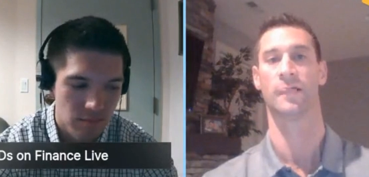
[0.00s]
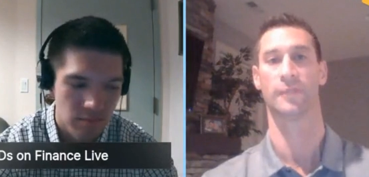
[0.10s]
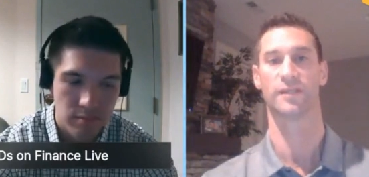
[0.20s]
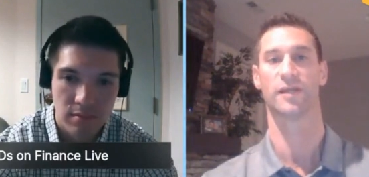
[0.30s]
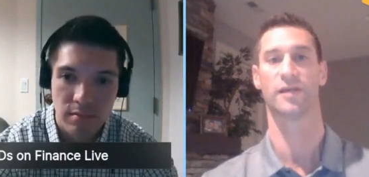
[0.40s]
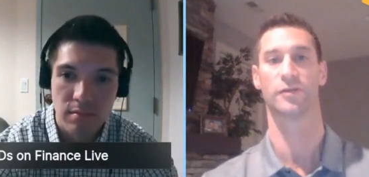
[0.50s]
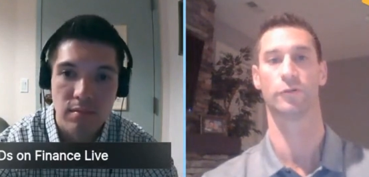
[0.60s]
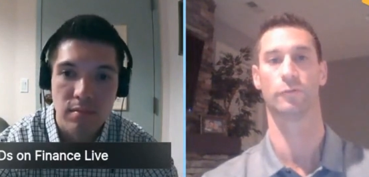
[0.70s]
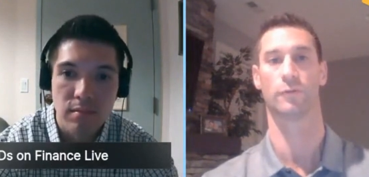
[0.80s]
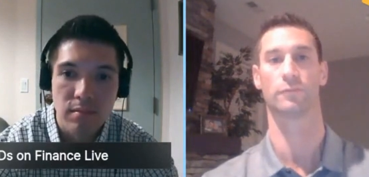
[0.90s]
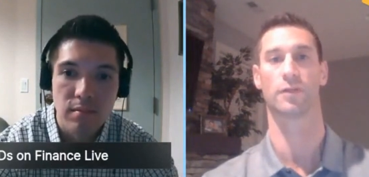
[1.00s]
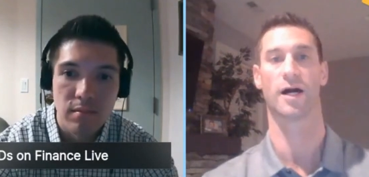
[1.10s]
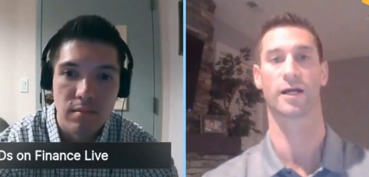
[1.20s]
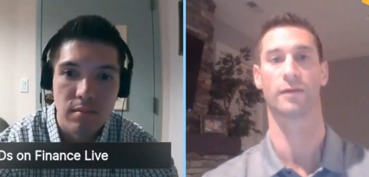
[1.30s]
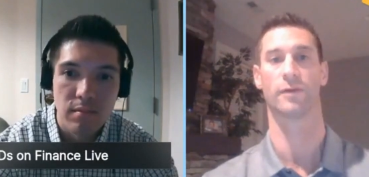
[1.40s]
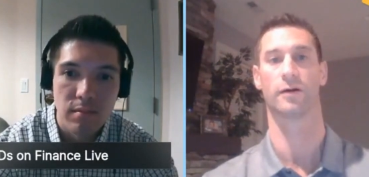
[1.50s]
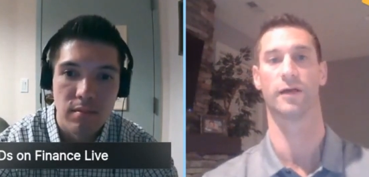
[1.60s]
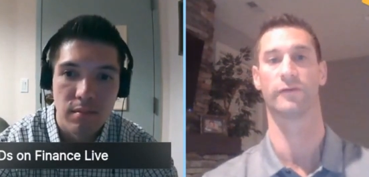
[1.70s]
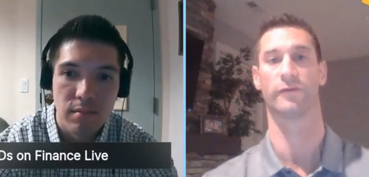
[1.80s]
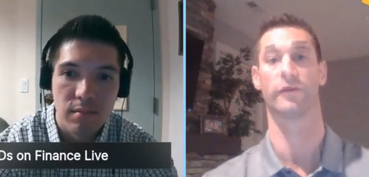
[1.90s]
Speaker 1: they tend to do one blog about
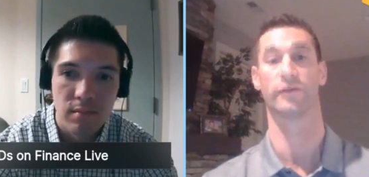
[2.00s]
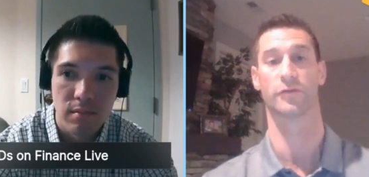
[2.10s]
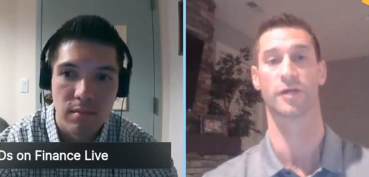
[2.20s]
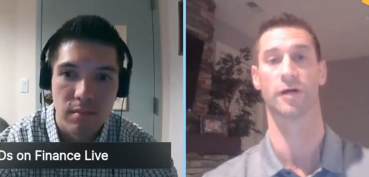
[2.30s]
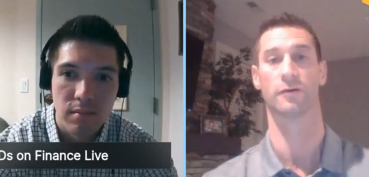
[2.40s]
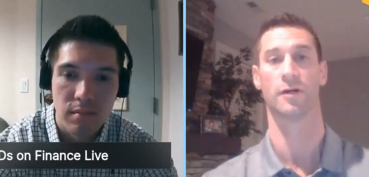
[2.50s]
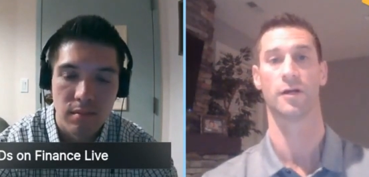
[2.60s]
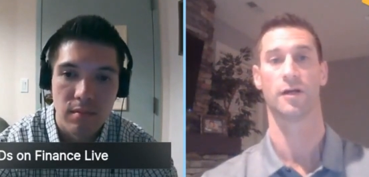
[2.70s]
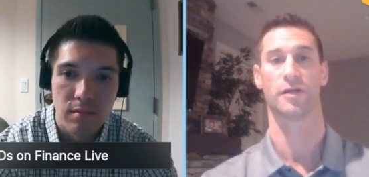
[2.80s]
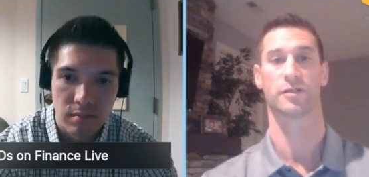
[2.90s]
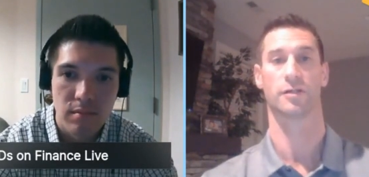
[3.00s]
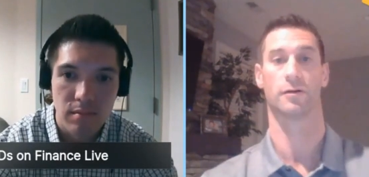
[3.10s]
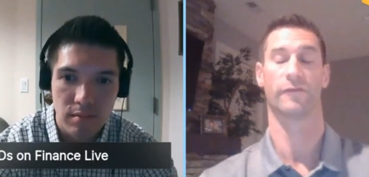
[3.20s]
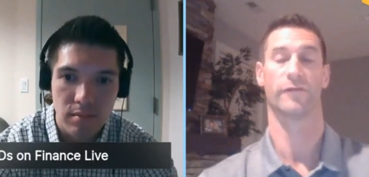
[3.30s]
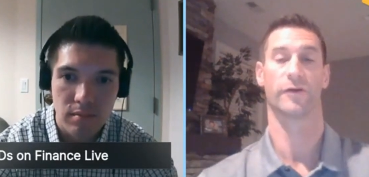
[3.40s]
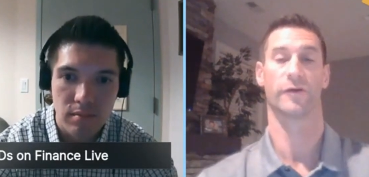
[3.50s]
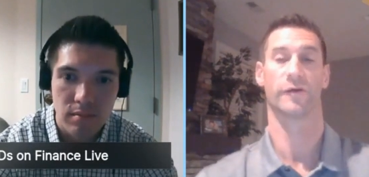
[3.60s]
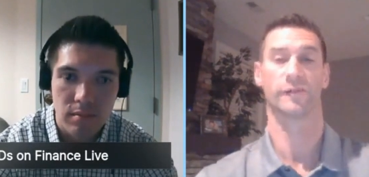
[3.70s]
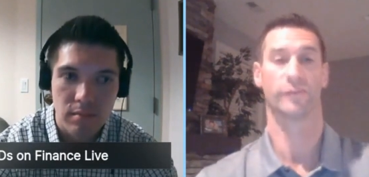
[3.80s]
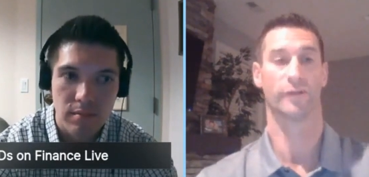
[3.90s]
every month or so. So mm-hmm. I figured, hey,
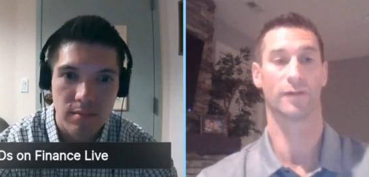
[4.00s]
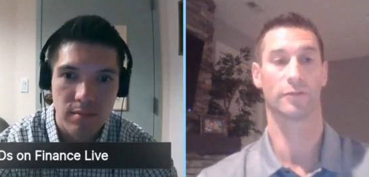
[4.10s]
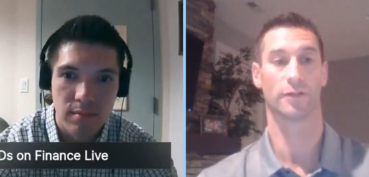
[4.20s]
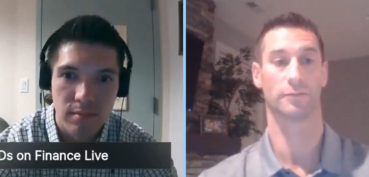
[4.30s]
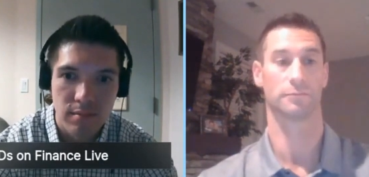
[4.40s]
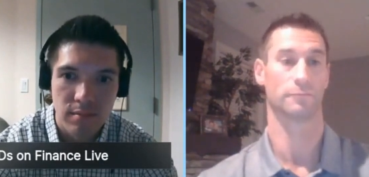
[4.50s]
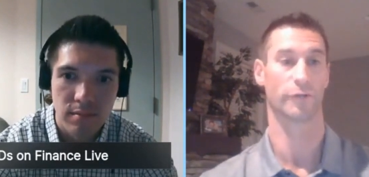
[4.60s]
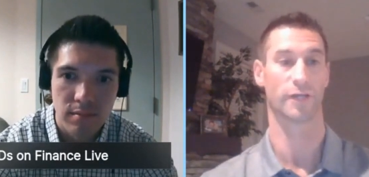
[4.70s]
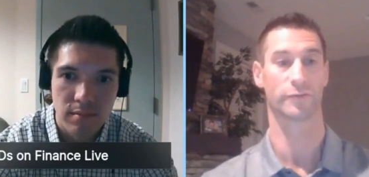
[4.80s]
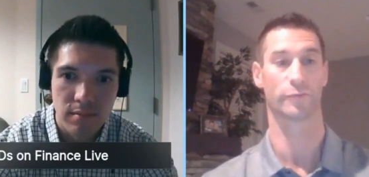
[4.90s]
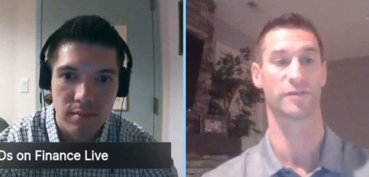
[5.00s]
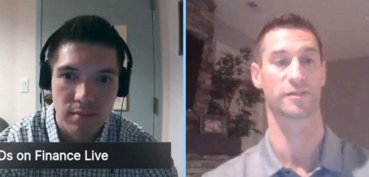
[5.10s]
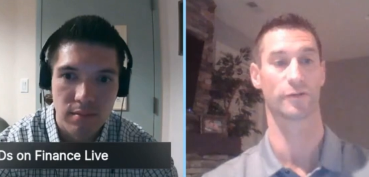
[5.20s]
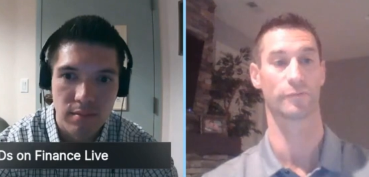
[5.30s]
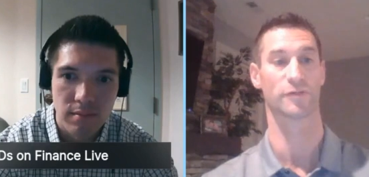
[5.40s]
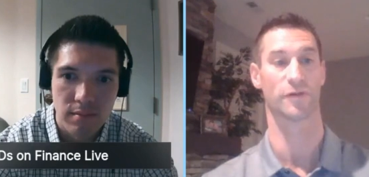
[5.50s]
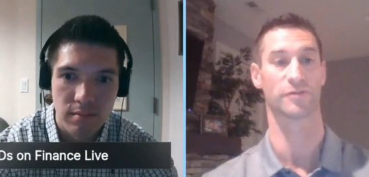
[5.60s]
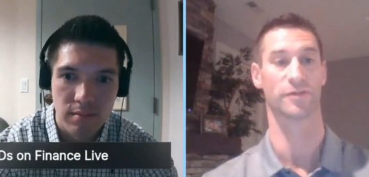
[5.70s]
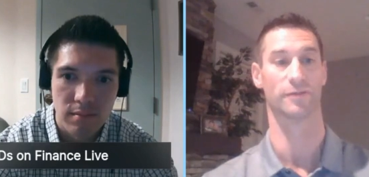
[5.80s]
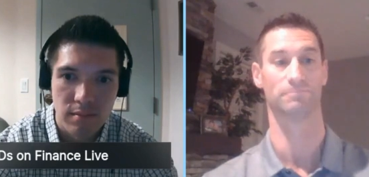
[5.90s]
if we double it, we'll get twice the good results.
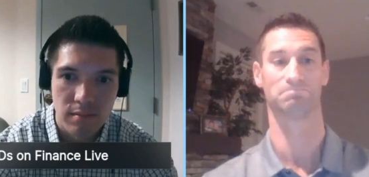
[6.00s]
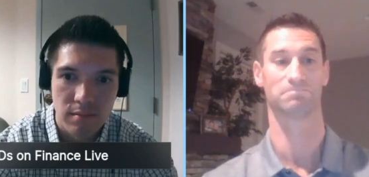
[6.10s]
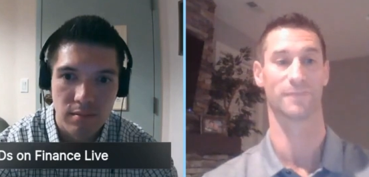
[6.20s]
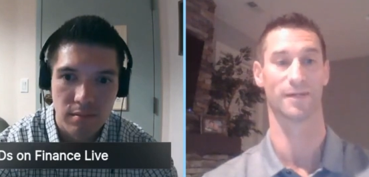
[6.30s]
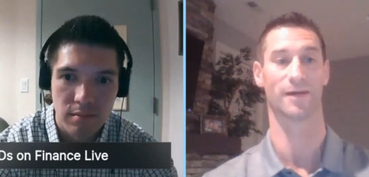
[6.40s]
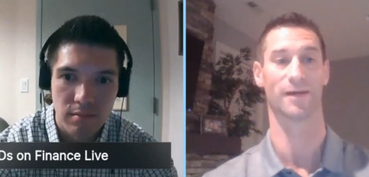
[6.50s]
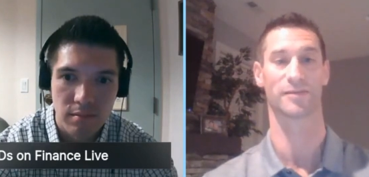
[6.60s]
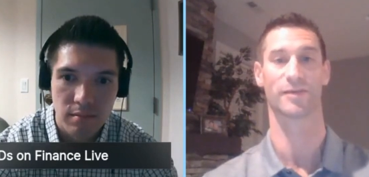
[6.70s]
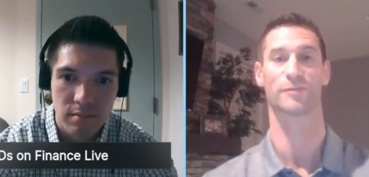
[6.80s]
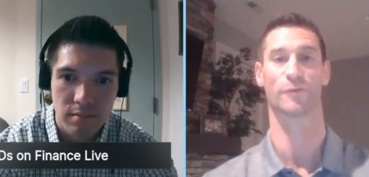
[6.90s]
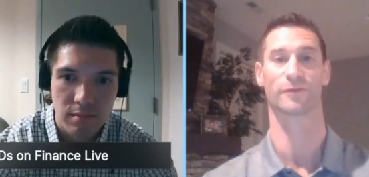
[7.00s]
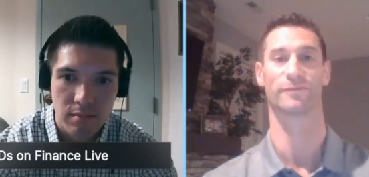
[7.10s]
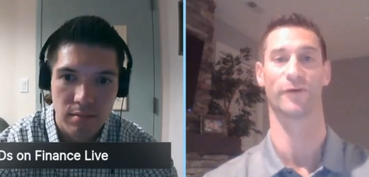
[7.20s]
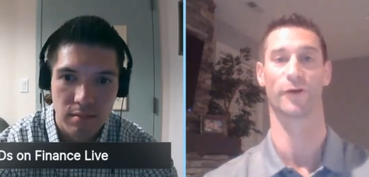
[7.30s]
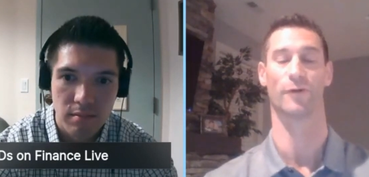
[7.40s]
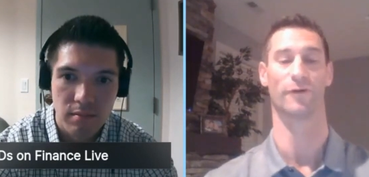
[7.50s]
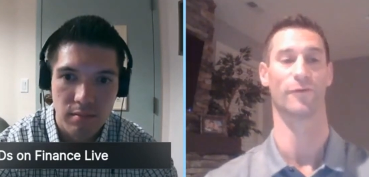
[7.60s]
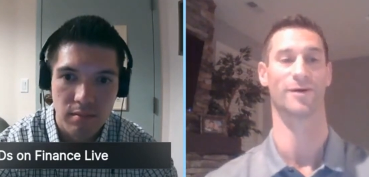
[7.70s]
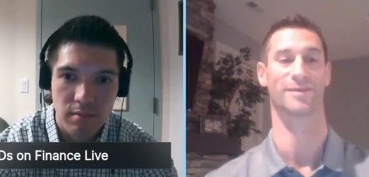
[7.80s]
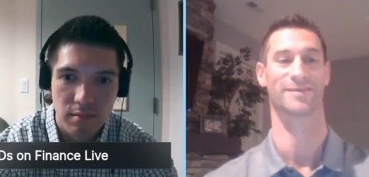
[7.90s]
And honestly, it's worked very well
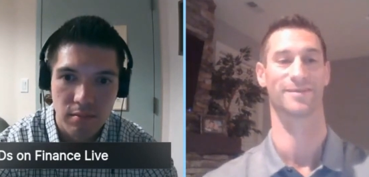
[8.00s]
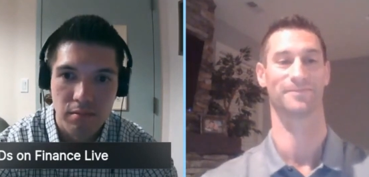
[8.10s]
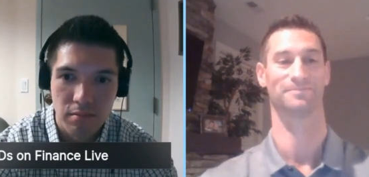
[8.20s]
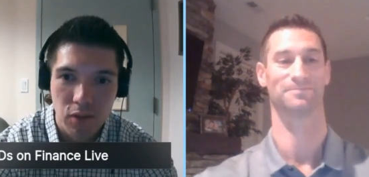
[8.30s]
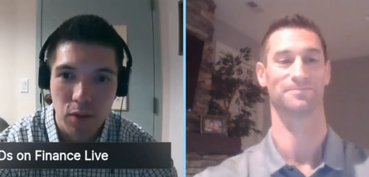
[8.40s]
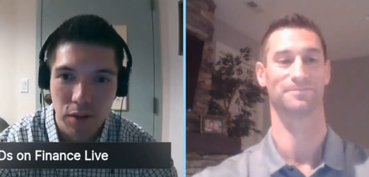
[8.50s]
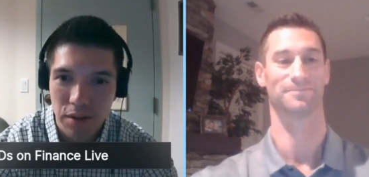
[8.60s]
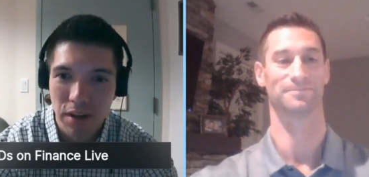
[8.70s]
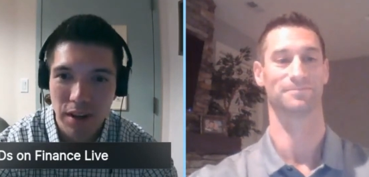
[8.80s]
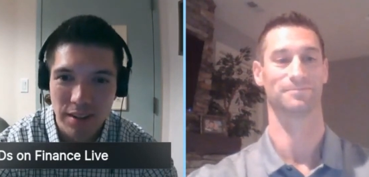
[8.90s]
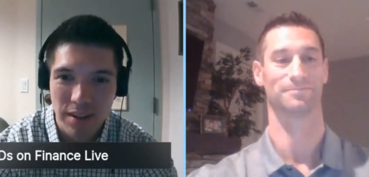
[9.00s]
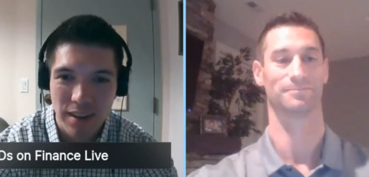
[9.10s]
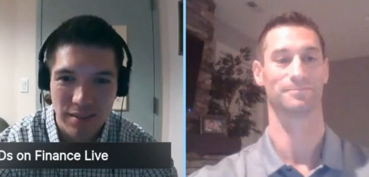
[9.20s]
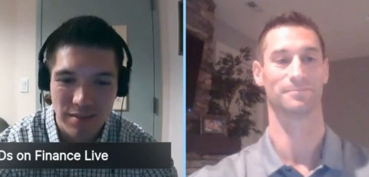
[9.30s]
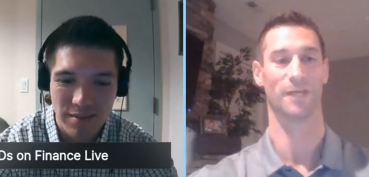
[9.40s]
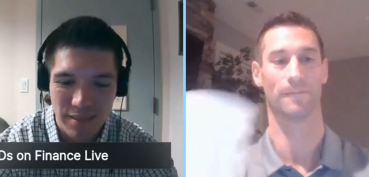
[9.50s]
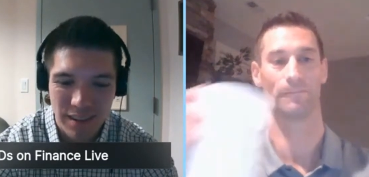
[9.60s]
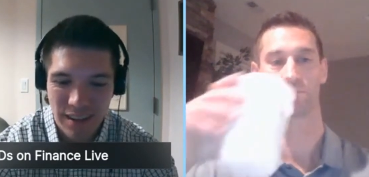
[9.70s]
for us.
Speaker 2: It's worked good, good. Yeah.